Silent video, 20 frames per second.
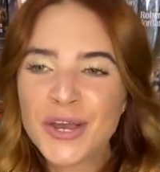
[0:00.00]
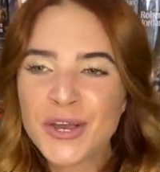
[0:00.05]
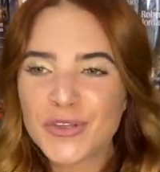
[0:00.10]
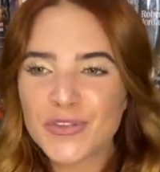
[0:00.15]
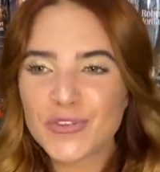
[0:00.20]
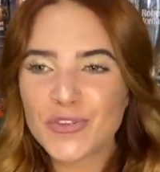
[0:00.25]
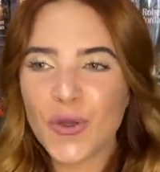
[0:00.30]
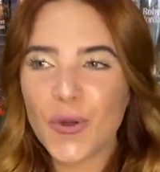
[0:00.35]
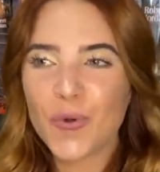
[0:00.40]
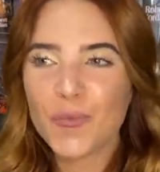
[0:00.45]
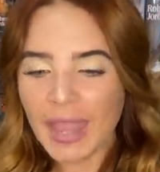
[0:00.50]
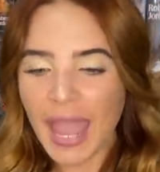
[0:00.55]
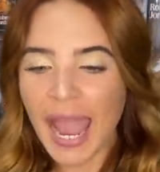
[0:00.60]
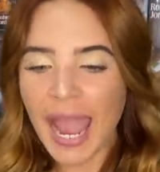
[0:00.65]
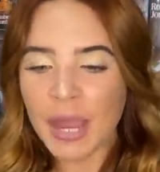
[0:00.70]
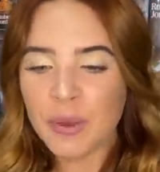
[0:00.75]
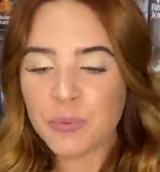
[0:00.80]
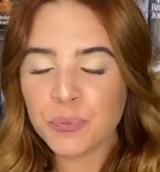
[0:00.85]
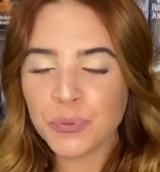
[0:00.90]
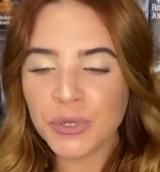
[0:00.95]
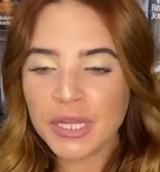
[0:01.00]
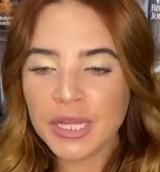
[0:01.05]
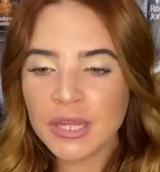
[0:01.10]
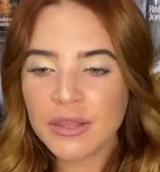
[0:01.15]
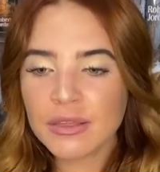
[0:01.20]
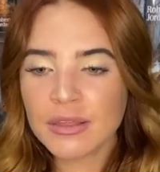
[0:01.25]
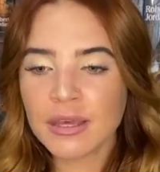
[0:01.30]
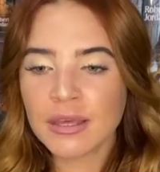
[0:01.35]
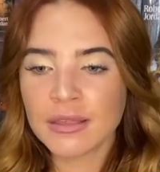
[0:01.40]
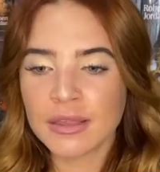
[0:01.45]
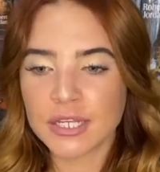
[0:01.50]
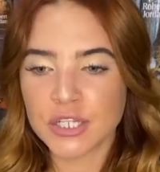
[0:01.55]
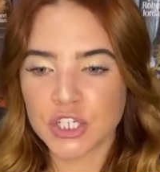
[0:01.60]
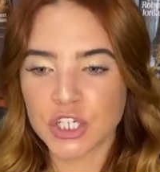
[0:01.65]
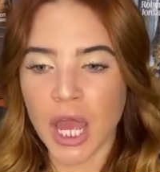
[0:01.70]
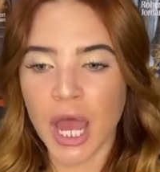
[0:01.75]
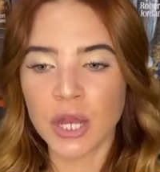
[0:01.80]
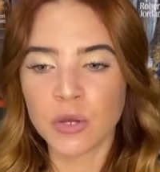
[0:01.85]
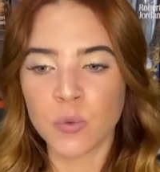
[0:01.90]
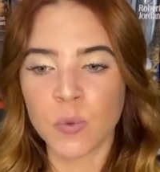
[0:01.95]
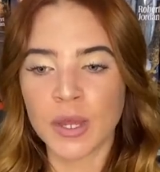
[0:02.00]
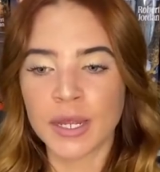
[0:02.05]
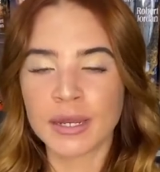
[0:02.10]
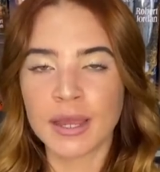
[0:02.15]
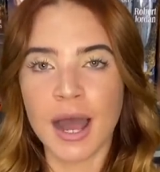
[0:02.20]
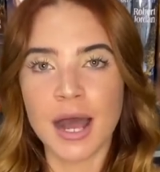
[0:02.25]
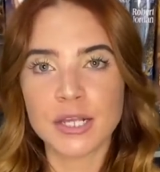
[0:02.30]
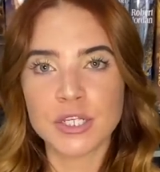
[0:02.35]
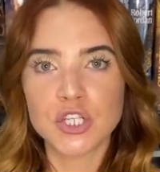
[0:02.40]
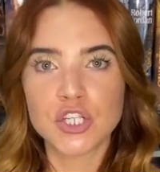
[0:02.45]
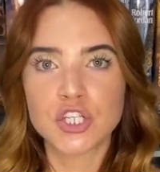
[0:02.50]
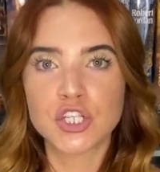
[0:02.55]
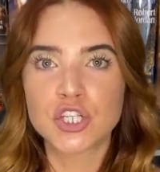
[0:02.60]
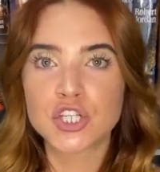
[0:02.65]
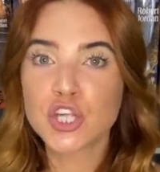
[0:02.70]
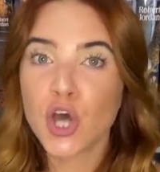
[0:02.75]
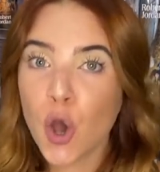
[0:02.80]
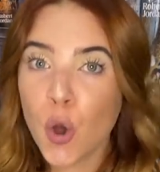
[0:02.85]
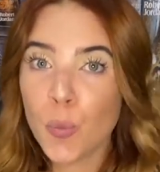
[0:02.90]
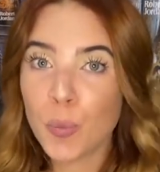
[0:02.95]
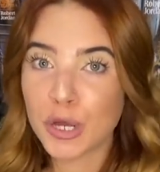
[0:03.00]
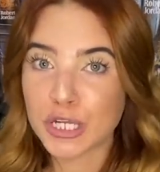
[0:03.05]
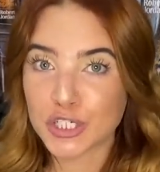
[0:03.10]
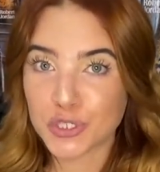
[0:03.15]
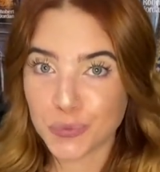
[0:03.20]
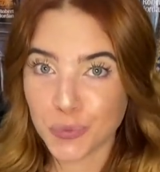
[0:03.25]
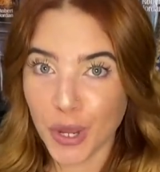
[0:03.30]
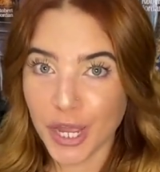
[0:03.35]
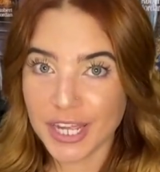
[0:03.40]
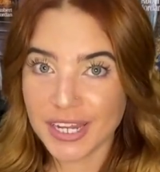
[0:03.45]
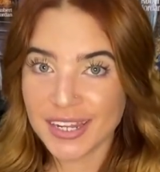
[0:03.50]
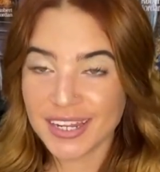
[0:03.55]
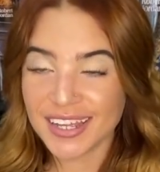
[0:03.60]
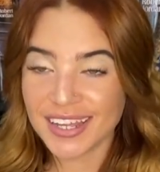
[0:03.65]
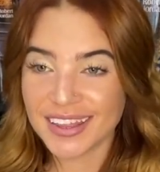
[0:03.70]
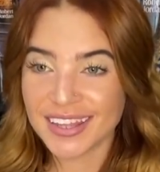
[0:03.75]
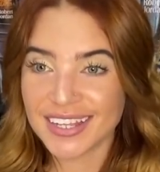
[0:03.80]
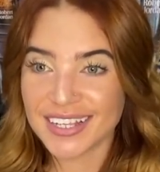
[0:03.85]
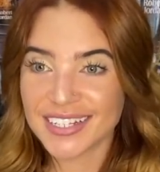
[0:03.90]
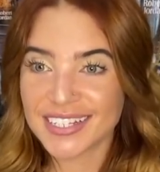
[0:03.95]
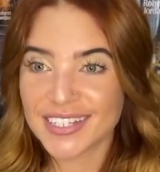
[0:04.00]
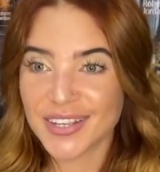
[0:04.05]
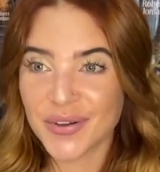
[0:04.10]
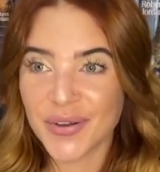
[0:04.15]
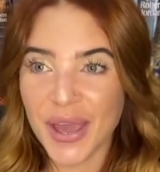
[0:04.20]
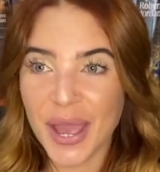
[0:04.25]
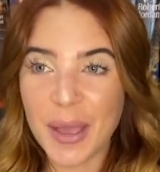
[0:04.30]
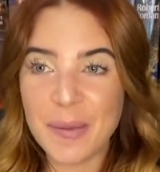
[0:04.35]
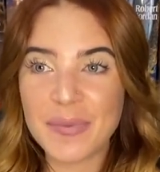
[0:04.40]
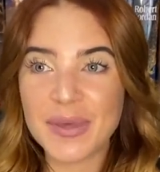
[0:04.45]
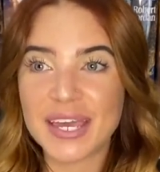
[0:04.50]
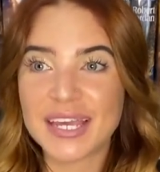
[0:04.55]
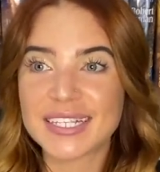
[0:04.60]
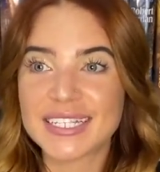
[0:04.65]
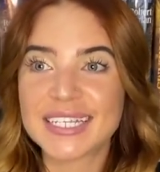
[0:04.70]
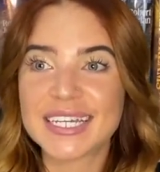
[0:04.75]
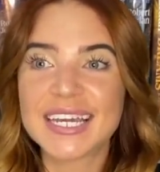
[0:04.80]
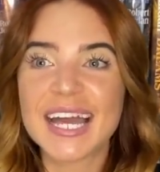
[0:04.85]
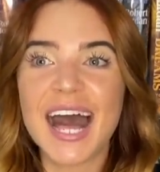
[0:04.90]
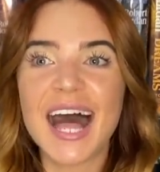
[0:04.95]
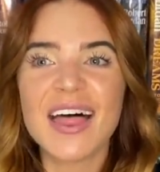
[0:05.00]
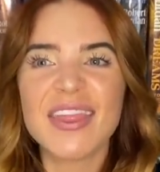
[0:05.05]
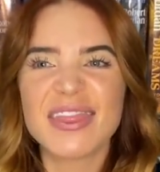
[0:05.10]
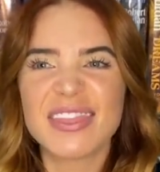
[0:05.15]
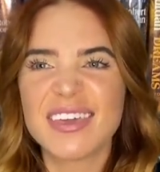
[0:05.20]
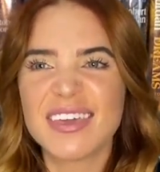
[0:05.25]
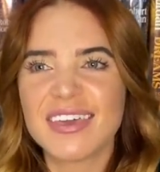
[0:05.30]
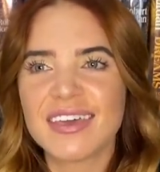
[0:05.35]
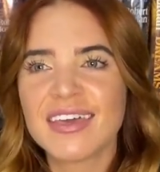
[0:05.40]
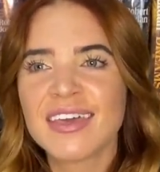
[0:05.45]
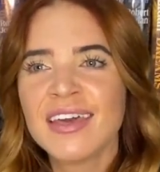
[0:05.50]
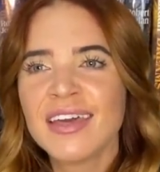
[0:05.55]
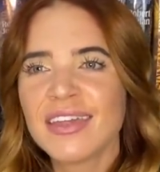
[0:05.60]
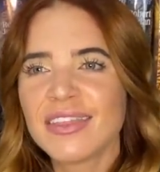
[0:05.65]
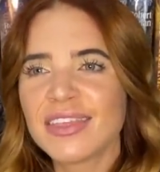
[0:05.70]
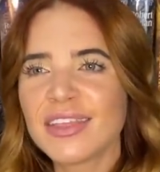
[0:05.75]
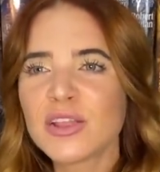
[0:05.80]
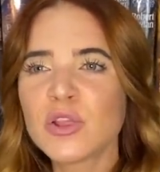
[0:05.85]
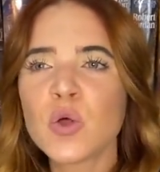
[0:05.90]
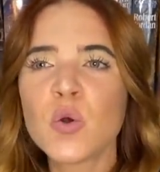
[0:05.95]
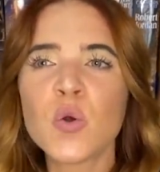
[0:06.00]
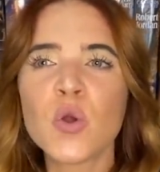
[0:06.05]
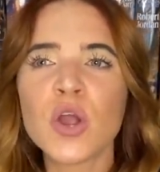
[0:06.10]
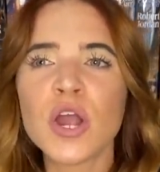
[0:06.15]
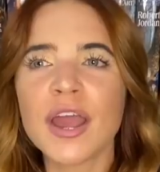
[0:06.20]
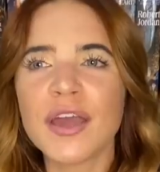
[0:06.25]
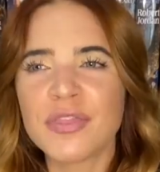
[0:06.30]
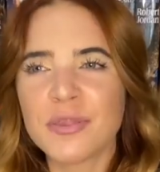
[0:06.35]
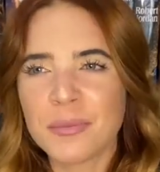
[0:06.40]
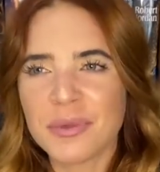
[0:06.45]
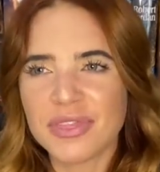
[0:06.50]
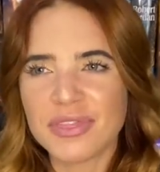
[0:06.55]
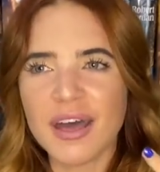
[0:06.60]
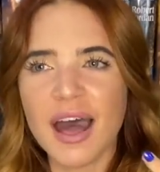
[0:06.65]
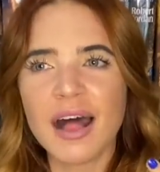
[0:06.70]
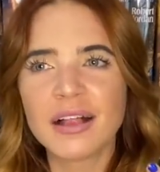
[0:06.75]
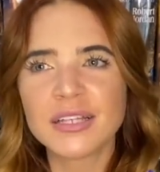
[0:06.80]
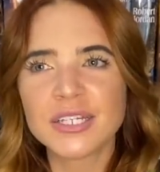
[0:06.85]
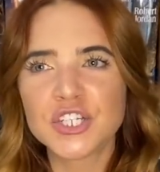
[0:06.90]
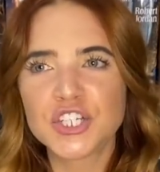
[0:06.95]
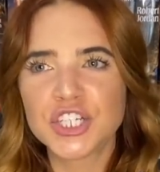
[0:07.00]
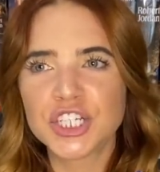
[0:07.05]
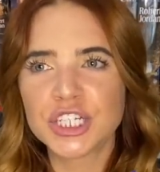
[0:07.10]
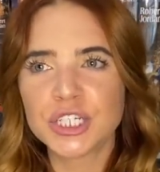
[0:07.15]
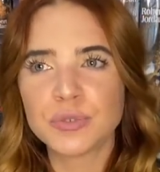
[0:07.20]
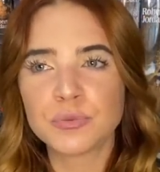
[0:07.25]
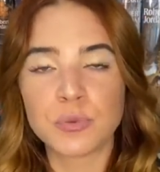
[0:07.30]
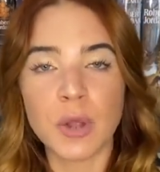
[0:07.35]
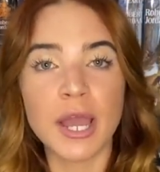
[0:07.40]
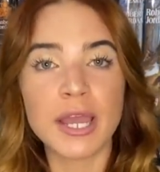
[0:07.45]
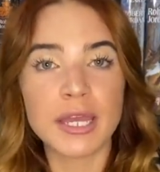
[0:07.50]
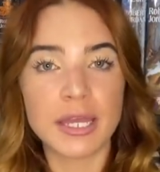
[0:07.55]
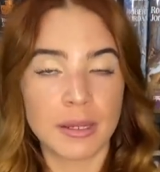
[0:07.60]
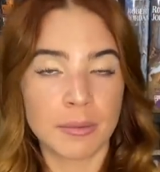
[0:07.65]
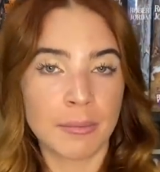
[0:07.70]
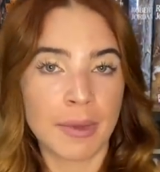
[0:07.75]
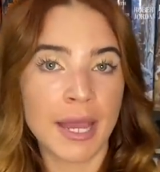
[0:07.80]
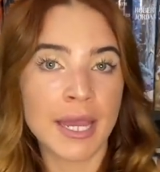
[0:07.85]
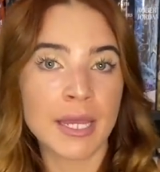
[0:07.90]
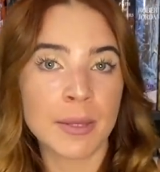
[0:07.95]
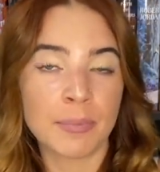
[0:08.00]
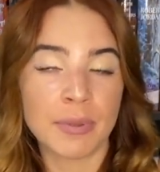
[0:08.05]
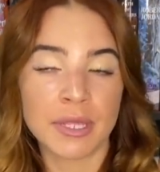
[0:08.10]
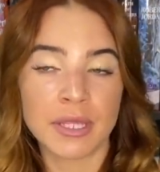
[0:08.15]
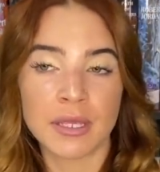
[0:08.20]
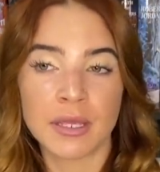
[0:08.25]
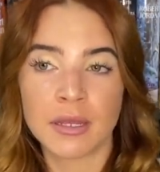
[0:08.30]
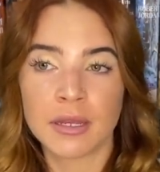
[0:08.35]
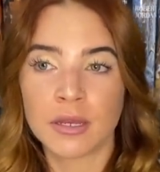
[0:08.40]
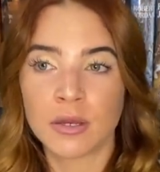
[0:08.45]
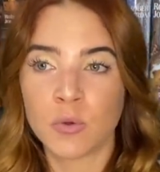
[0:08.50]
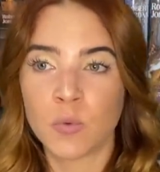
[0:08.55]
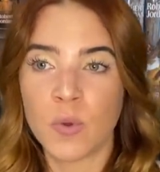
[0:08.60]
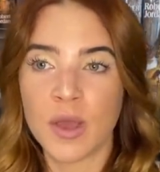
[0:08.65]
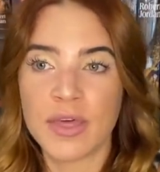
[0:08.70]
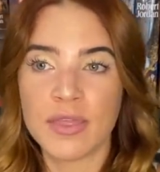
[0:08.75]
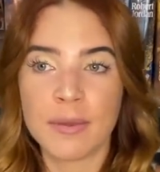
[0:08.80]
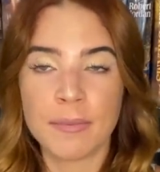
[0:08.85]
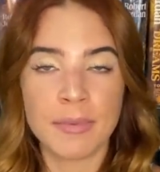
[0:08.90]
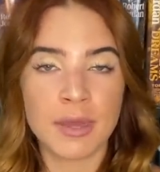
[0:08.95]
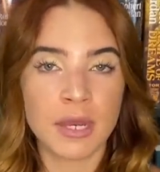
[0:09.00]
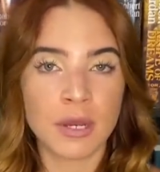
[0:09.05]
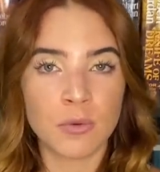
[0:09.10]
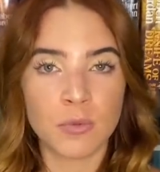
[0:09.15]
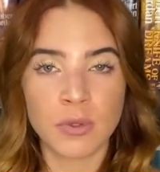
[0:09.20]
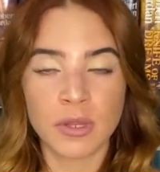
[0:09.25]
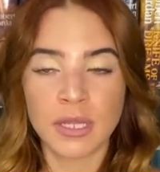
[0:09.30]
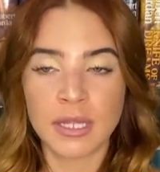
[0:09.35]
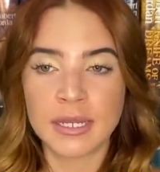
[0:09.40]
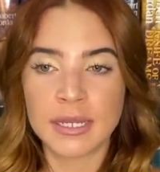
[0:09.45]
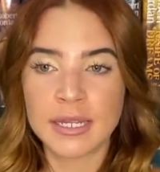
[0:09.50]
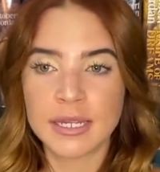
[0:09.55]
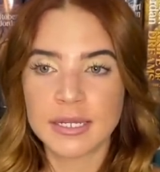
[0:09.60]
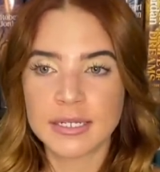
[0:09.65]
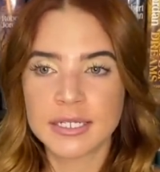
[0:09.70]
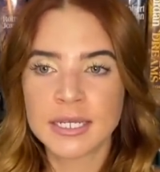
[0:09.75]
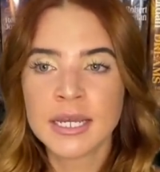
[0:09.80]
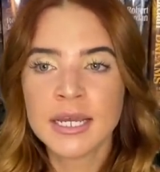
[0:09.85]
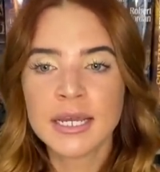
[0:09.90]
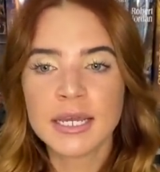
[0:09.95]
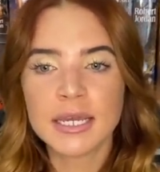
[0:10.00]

So I really think that John Gwynn got so much right in this, okay? Because he got the the lore and the mythology right, in my opinion, in a way that made it really neat.